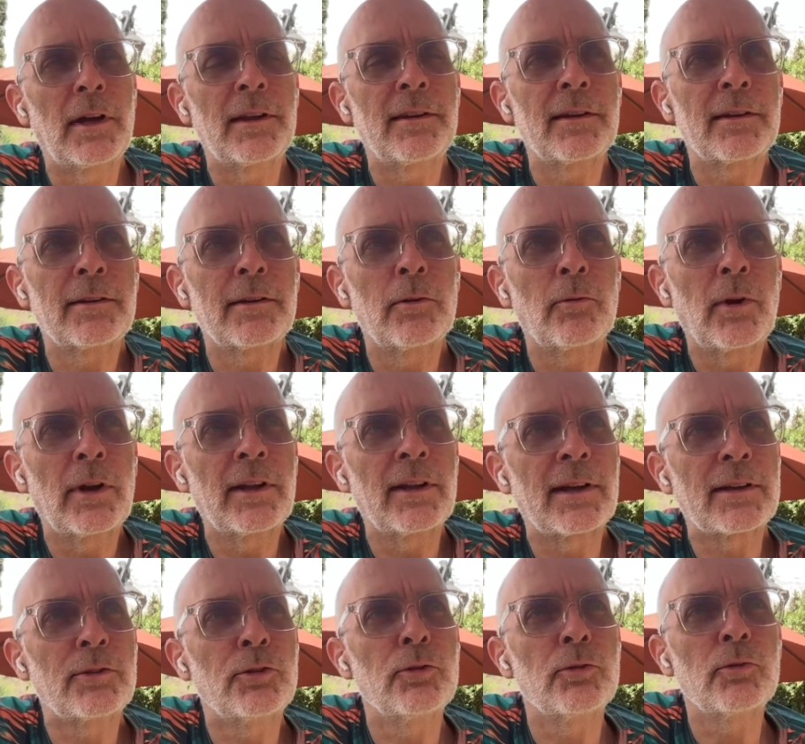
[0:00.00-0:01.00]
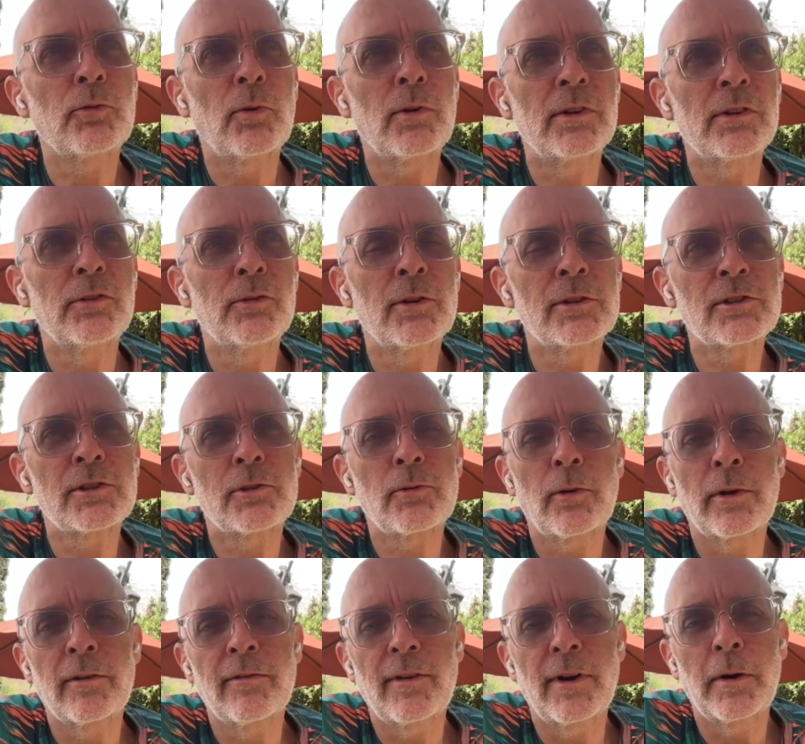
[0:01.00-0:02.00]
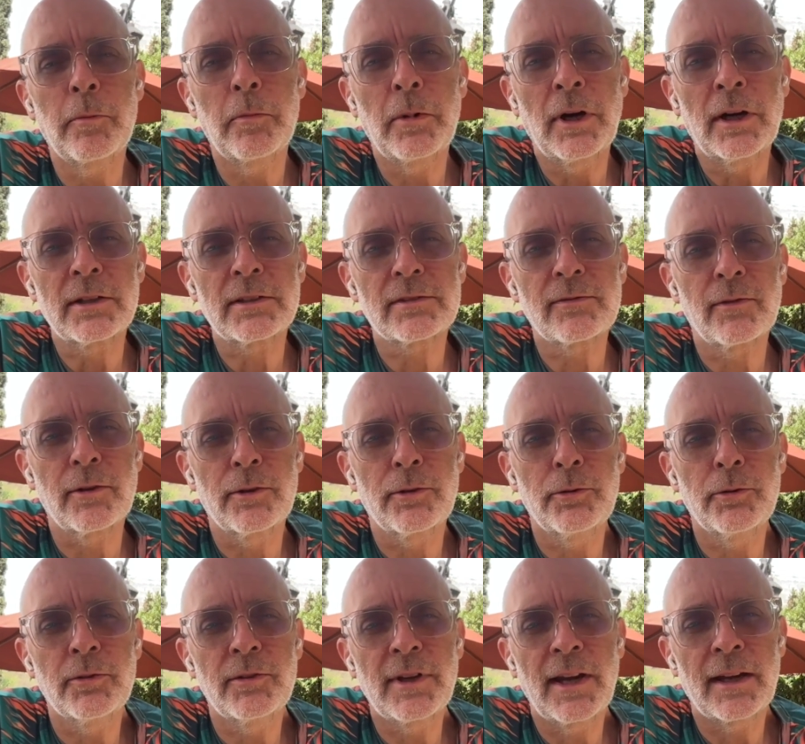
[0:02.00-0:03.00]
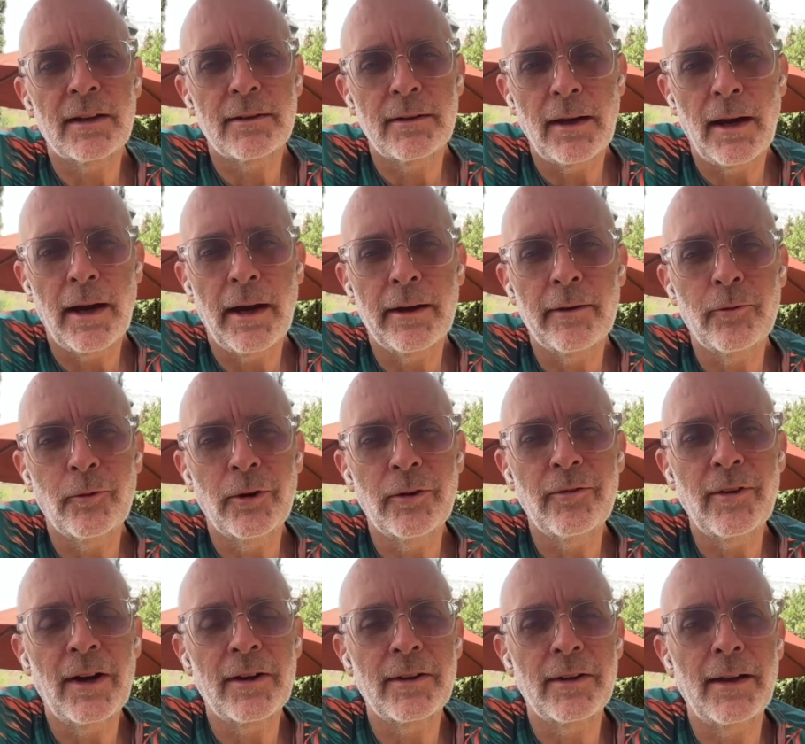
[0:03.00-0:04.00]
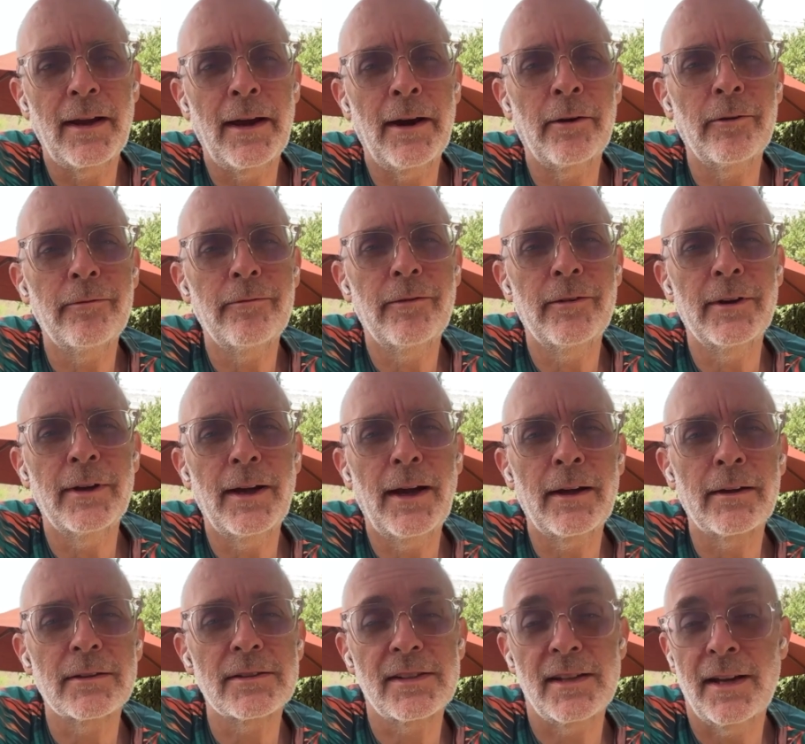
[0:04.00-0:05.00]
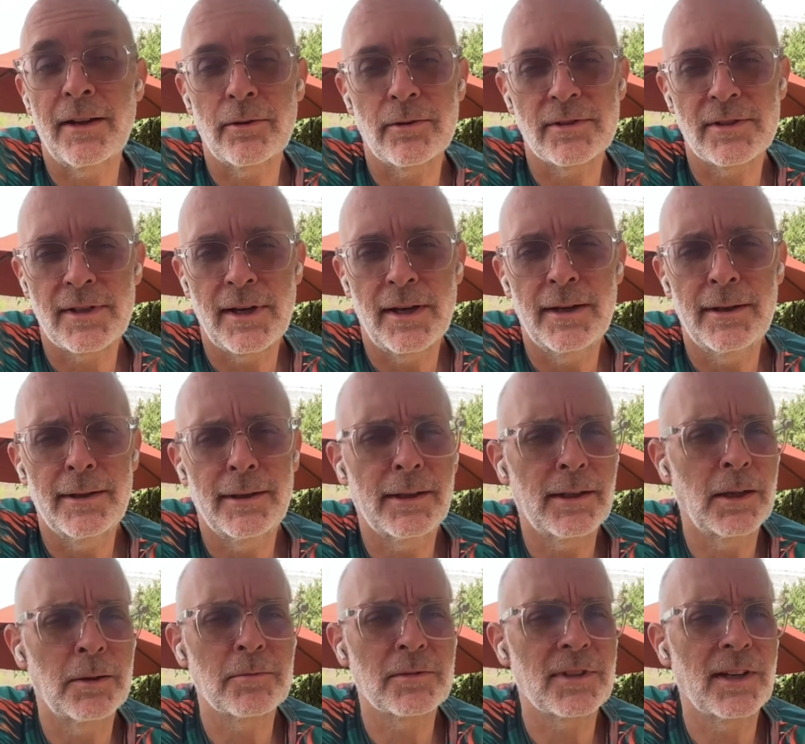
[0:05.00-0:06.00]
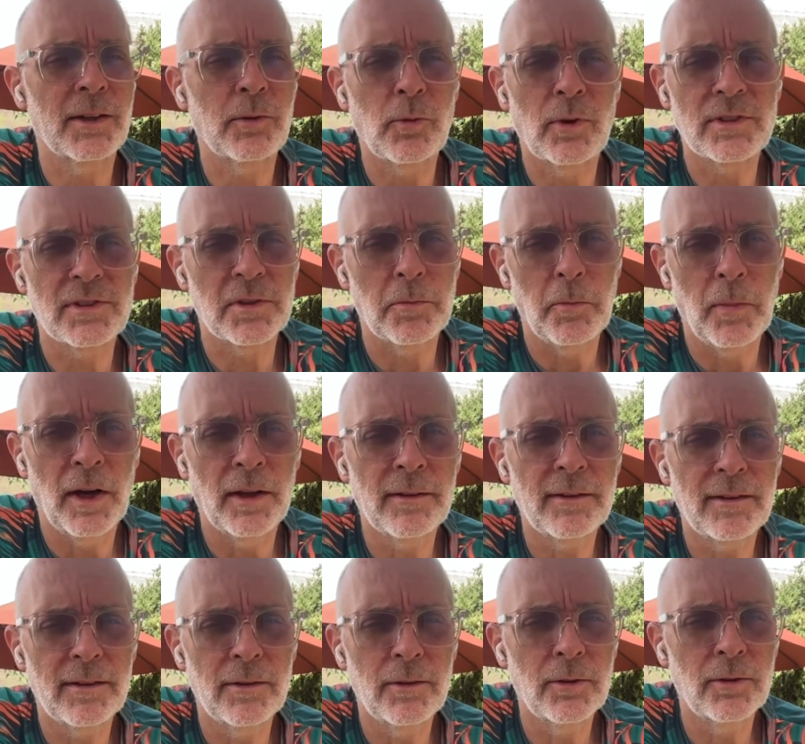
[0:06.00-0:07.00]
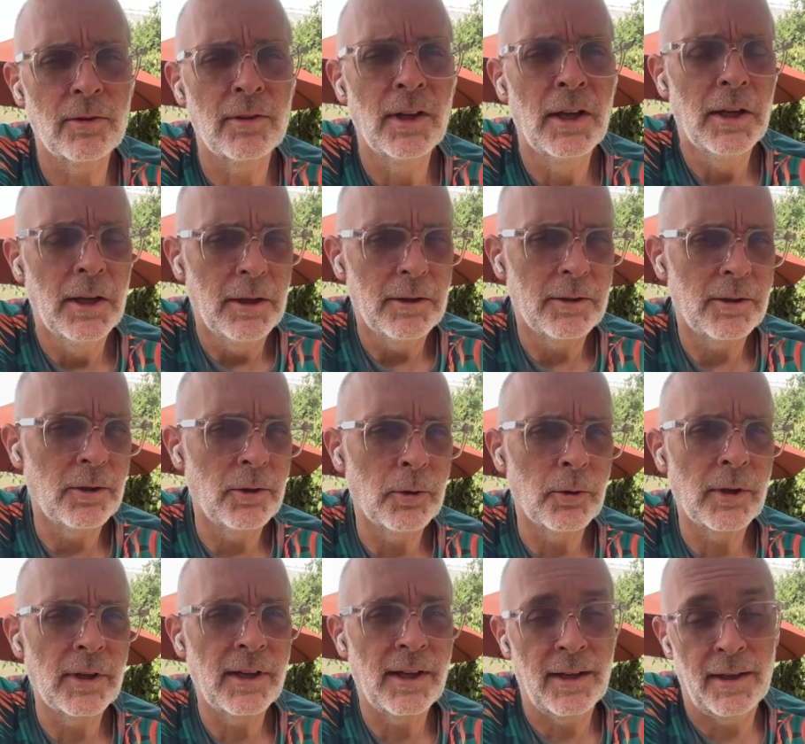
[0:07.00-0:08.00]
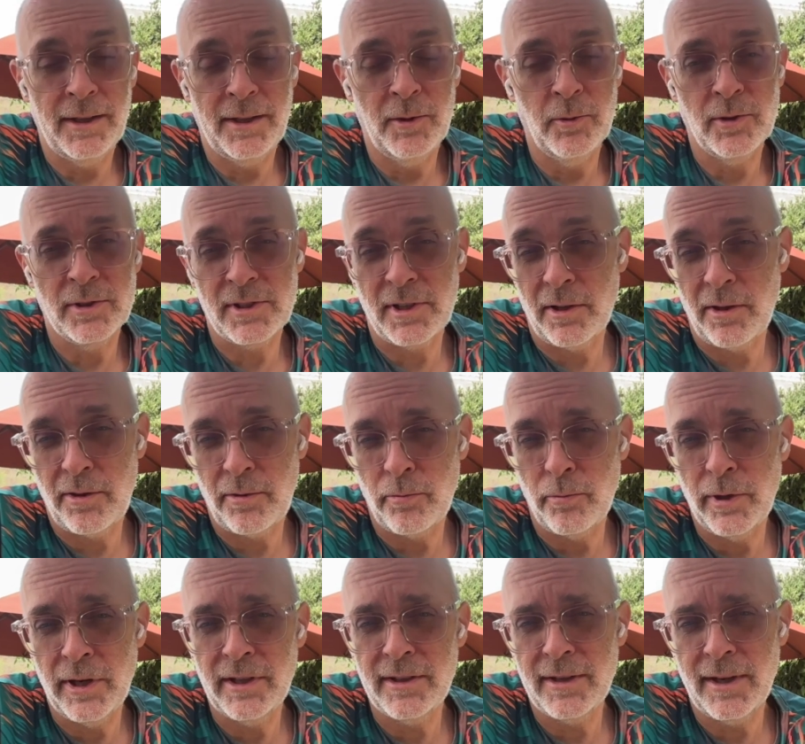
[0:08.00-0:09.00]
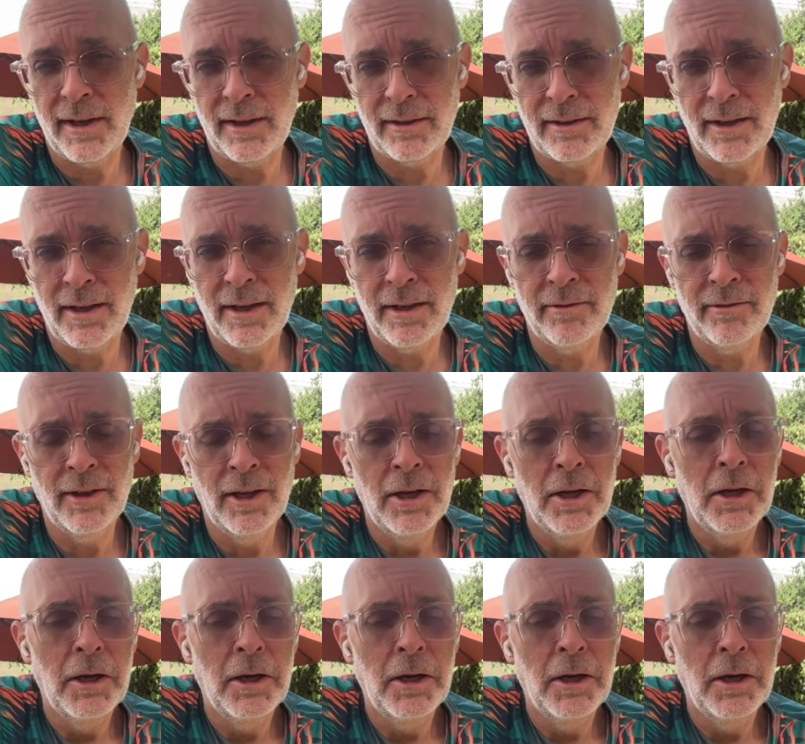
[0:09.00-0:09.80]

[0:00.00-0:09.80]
think they're running like 225 bucks for a two tank dive. We found an outfit out of San Jose. He comes like once a month to do it, and he was a three tank dive.